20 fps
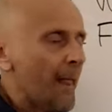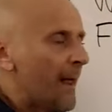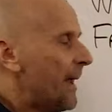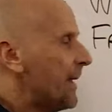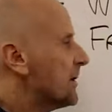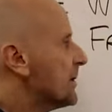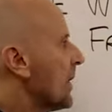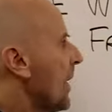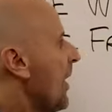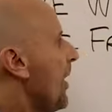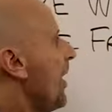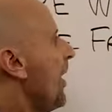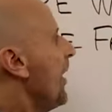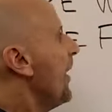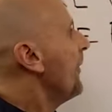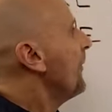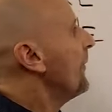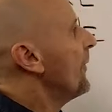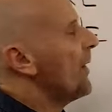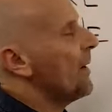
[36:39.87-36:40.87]
It's
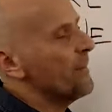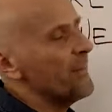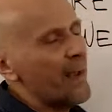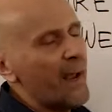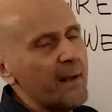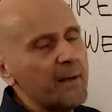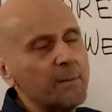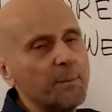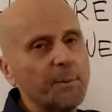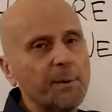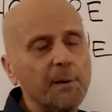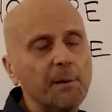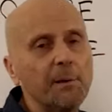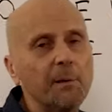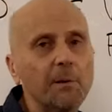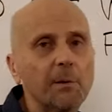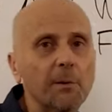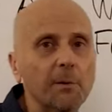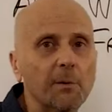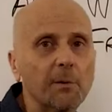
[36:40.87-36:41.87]
all from that
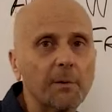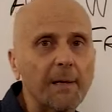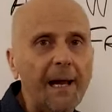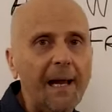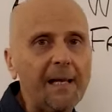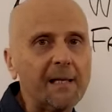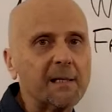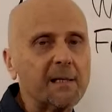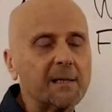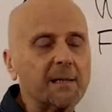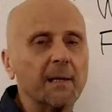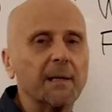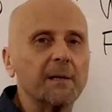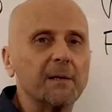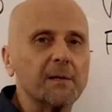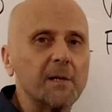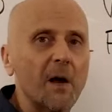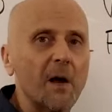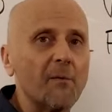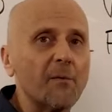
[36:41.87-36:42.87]
pure
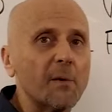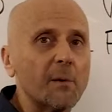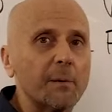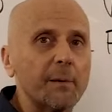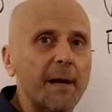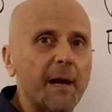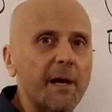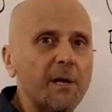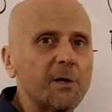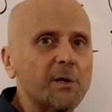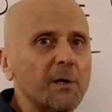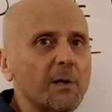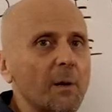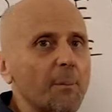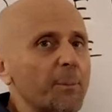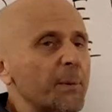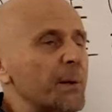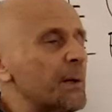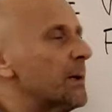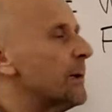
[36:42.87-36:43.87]
essence of creation,
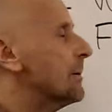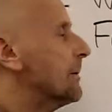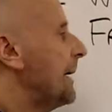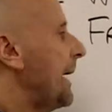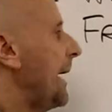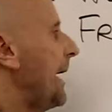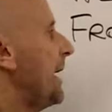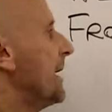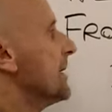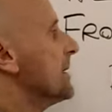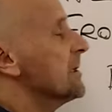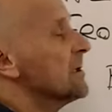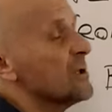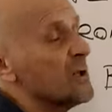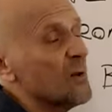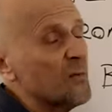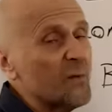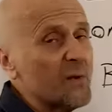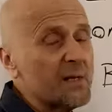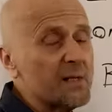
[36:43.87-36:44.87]
a pure
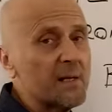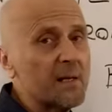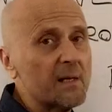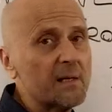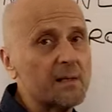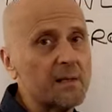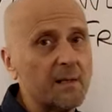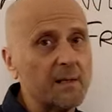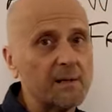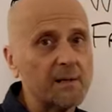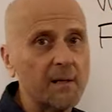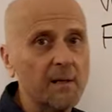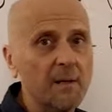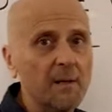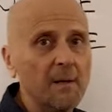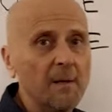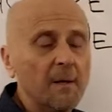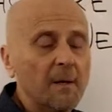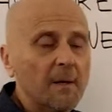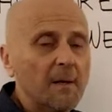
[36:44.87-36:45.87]
essence of existence.
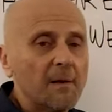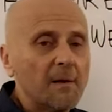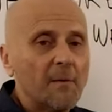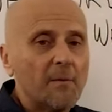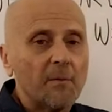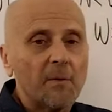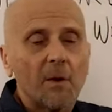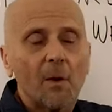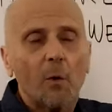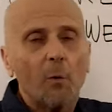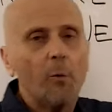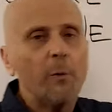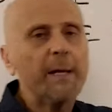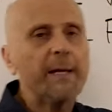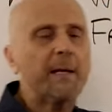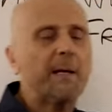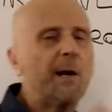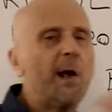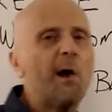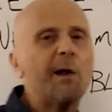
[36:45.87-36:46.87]
We
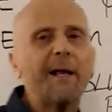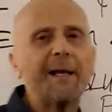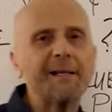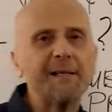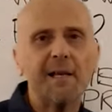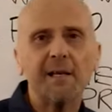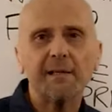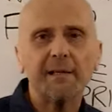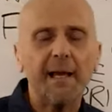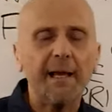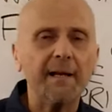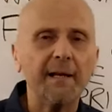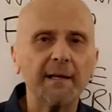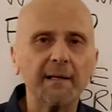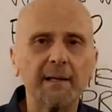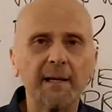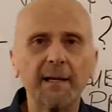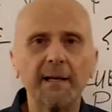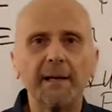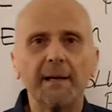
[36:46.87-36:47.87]
cannot exist
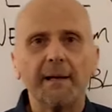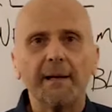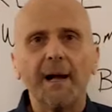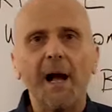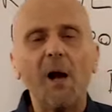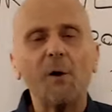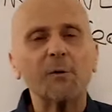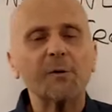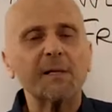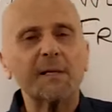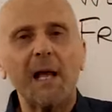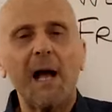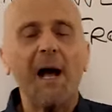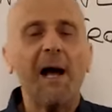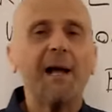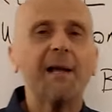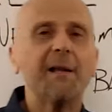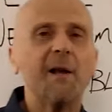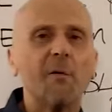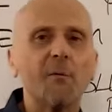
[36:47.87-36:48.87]
anything
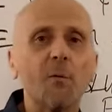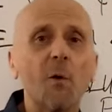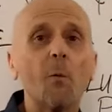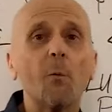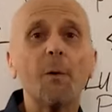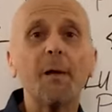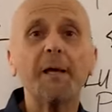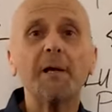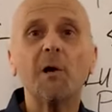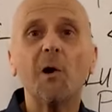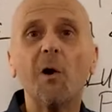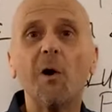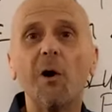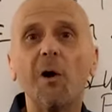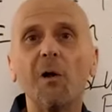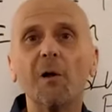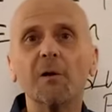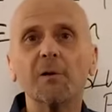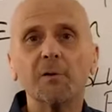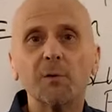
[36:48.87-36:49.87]
outside of what we
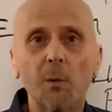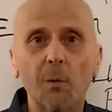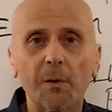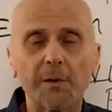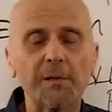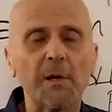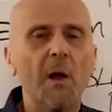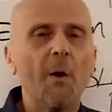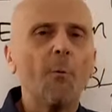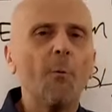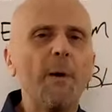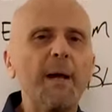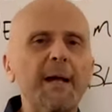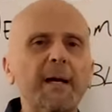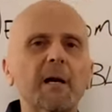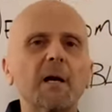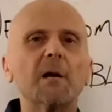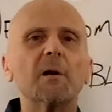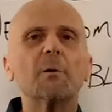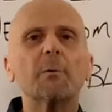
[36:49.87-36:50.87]
call source. We
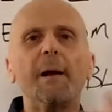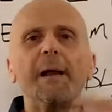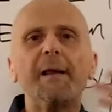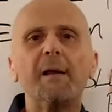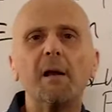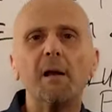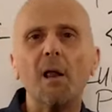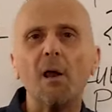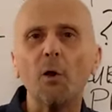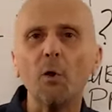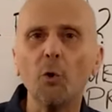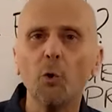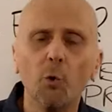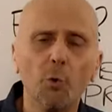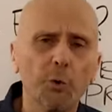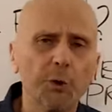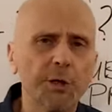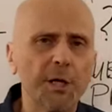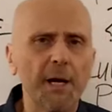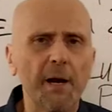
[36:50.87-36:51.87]
can create an
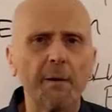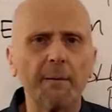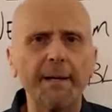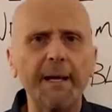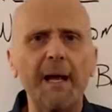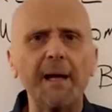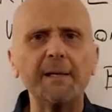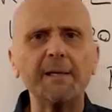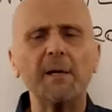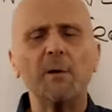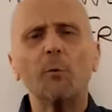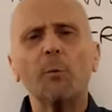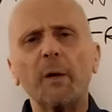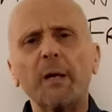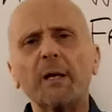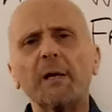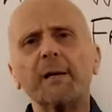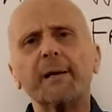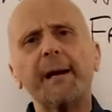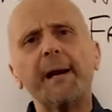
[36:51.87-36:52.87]
illusionary idea. We
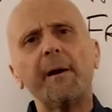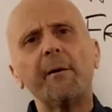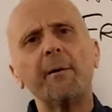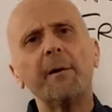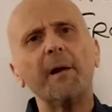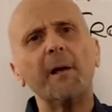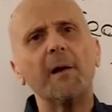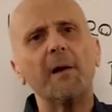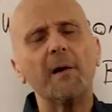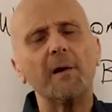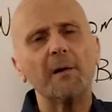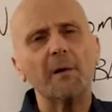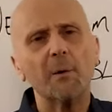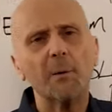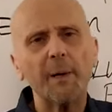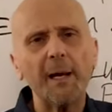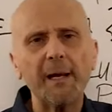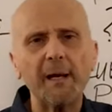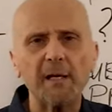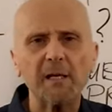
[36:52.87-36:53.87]
can carry, uh,
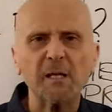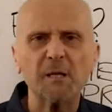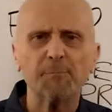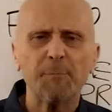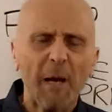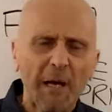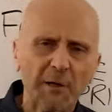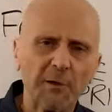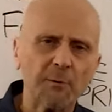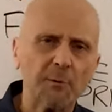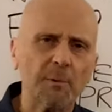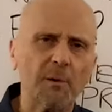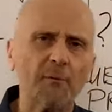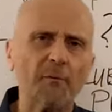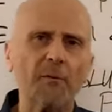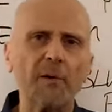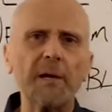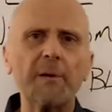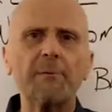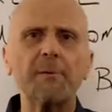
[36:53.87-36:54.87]
create a spectrum of
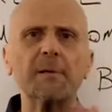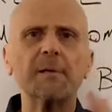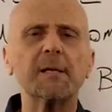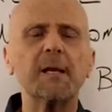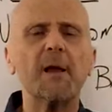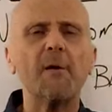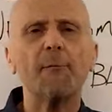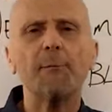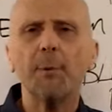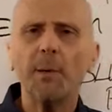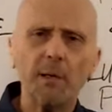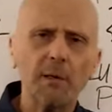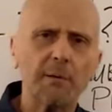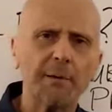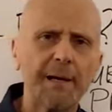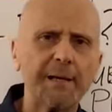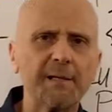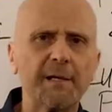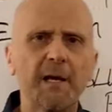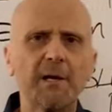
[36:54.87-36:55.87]
frequency of
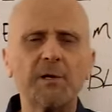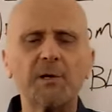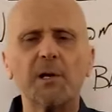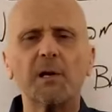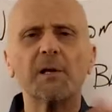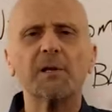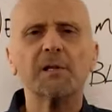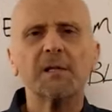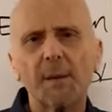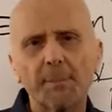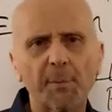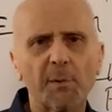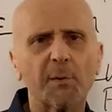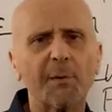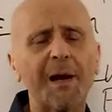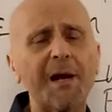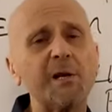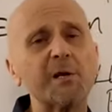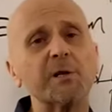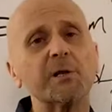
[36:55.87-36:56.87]
polarization and
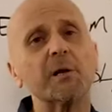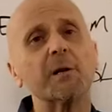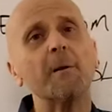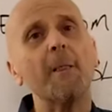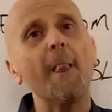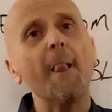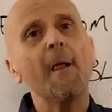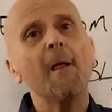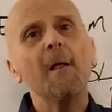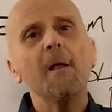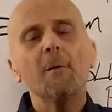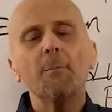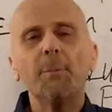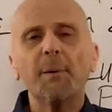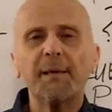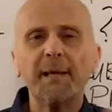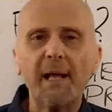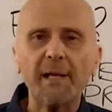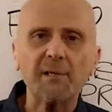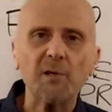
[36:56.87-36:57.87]
separation,
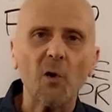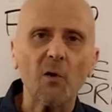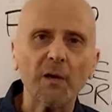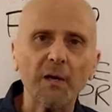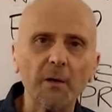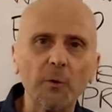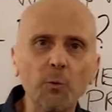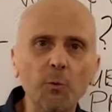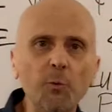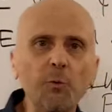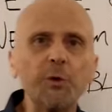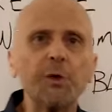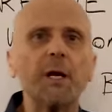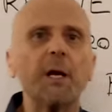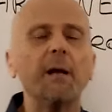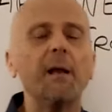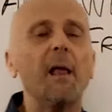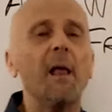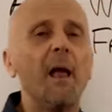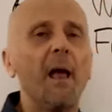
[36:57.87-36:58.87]
but that's all
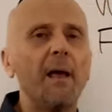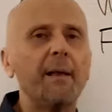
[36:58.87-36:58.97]
illusion.